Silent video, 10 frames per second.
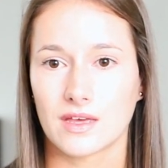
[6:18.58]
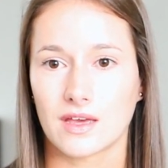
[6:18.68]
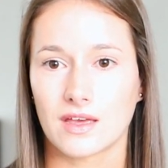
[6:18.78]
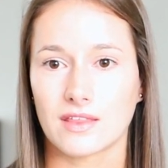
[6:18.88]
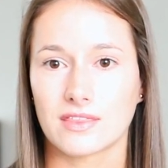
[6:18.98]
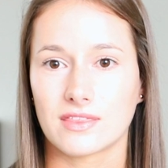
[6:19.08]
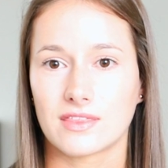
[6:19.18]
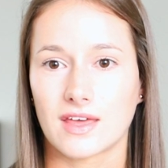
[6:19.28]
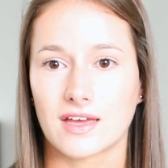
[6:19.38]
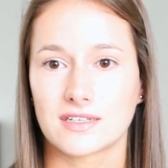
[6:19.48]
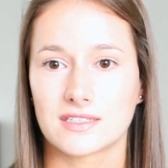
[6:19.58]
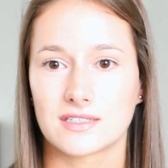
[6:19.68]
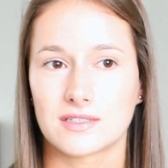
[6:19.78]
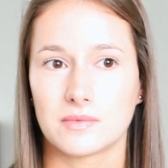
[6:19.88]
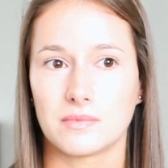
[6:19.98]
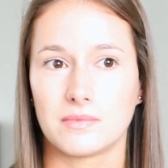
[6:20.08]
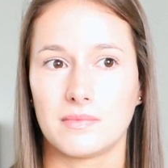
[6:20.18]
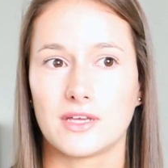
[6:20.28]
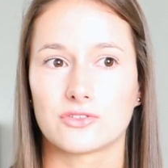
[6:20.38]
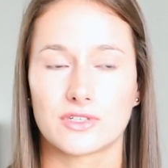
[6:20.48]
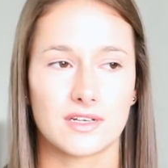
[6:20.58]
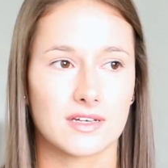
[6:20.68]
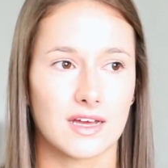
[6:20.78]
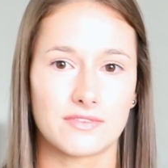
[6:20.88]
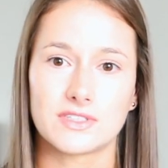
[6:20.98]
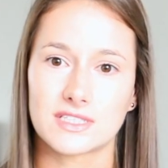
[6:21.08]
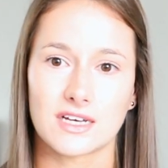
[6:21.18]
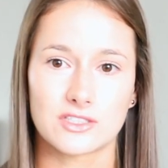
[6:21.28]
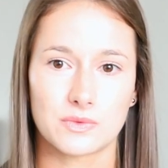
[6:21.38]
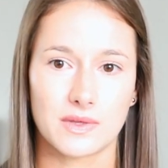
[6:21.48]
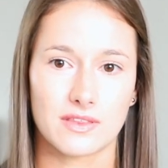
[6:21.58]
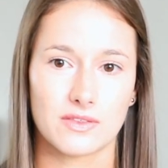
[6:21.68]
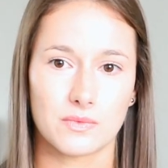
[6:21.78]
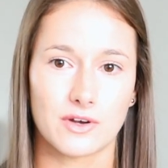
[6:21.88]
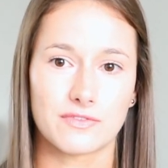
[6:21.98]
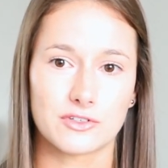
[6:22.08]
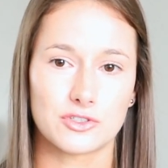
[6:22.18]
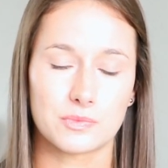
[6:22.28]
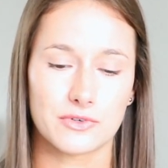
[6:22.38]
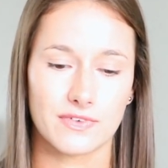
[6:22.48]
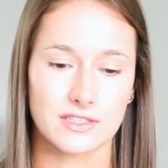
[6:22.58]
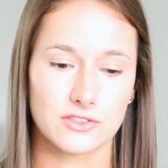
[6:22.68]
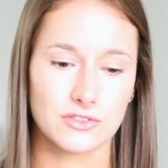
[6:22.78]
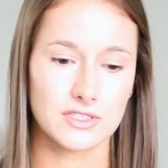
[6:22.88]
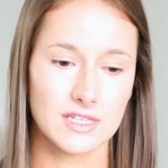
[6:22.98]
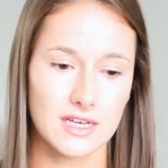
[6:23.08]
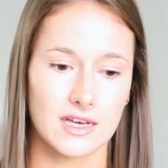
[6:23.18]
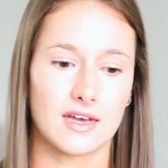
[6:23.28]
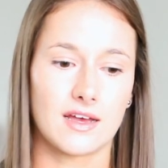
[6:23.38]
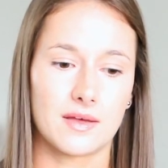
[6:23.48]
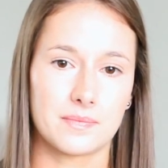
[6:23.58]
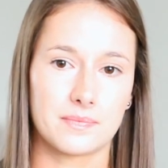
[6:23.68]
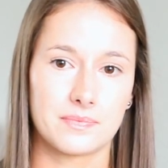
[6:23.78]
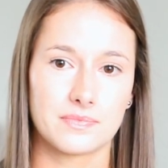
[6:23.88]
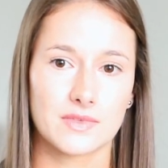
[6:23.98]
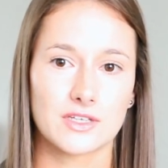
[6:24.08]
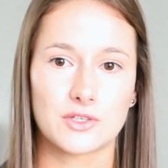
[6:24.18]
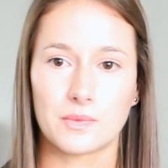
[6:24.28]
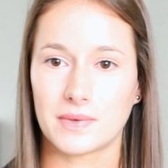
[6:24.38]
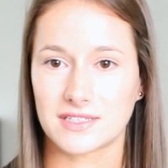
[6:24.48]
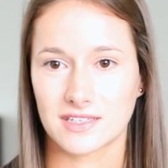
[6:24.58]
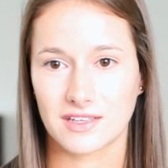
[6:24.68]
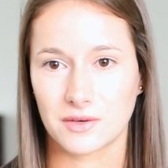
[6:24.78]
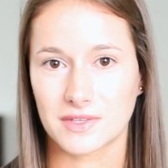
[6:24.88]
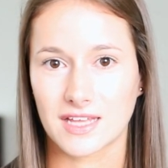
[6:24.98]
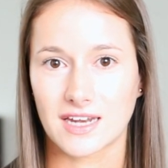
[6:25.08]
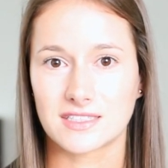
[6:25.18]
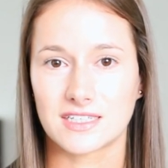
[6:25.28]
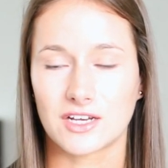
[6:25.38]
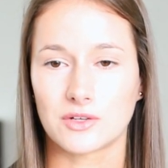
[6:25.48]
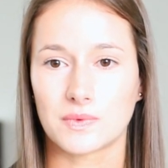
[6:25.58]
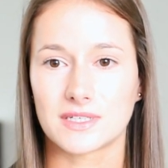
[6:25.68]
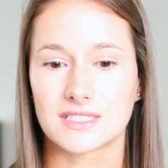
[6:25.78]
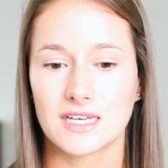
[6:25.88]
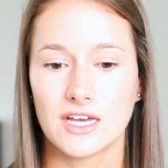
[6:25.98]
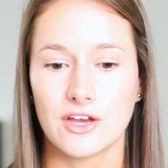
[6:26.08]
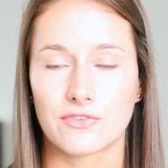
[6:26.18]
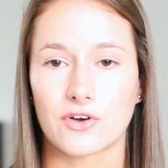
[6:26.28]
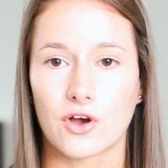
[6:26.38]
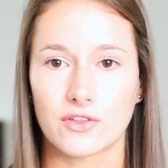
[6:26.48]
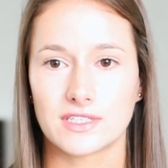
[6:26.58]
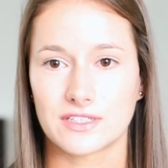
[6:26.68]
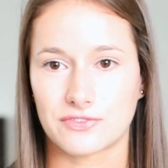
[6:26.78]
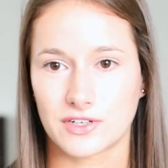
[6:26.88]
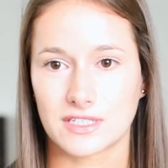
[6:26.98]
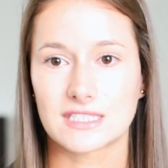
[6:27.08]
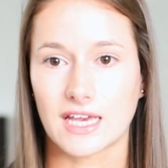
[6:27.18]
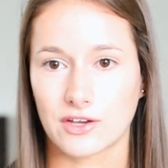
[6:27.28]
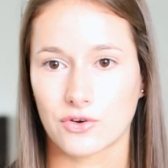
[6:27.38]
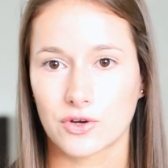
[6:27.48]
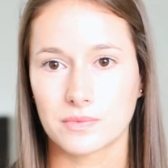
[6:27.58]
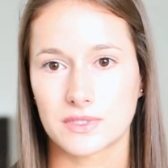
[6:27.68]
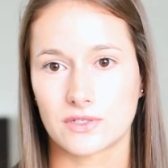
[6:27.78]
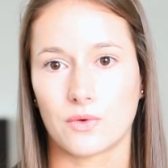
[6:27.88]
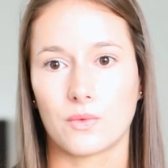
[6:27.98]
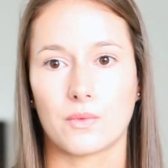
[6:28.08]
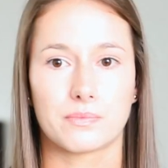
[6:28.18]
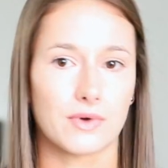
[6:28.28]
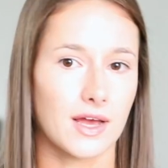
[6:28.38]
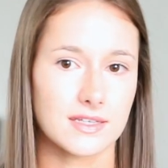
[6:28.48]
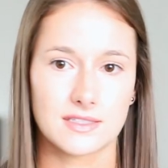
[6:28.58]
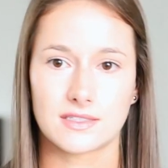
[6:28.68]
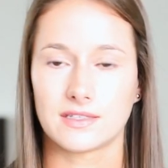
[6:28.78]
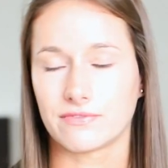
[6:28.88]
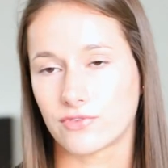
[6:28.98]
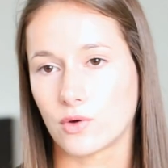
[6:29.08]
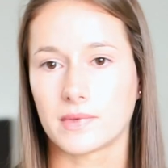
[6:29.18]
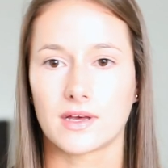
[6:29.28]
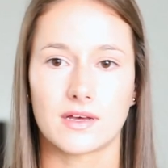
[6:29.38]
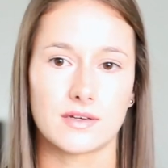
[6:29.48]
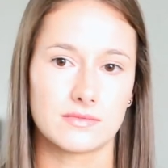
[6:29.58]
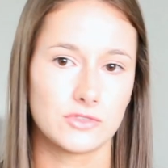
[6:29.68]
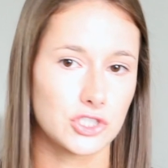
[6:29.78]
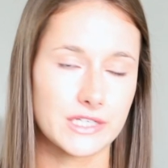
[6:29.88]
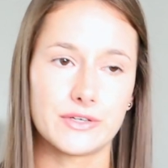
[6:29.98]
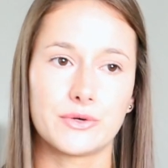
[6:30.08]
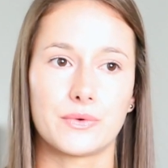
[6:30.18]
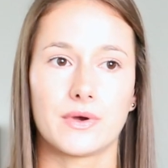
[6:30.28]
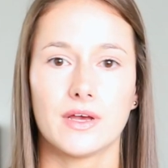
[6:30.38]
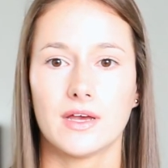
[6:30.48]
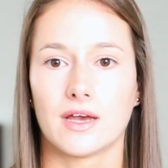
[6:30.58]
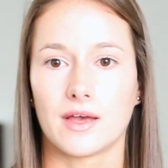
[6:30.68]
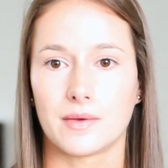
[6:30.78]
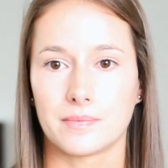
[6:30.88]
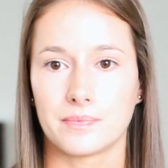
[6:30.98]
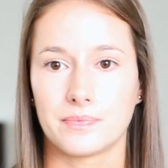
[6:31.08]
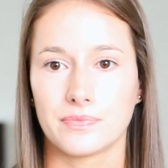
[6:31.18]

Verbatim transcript: uh, that Maitry kind of discussed with one of her supervisors. Um, so basically, what that entailed was for all the different site groups, so breast, lymphoma, GU, um,